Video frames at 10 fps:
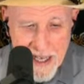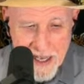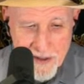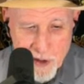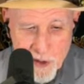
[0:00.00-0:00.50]

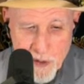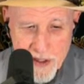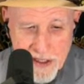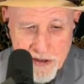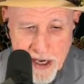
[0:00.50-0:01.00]
and
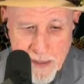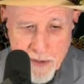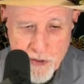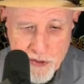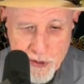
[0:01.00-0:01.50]
recorded at
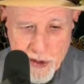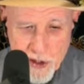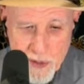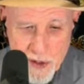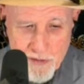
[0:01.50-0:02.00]
Chappell's
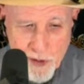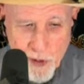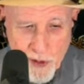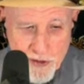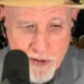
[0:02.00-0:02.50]
studio with a
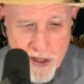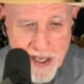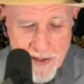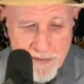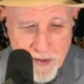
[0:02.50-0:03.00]
full orchestra
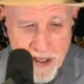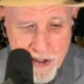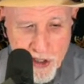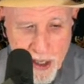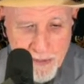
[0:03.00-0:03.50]
and the
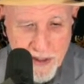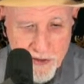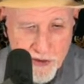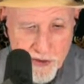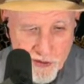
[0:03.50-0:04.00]
Fred
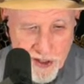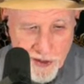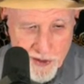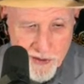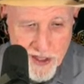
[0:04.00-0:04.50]
Tomlinson
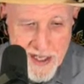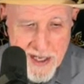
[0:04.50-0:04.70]
Singers.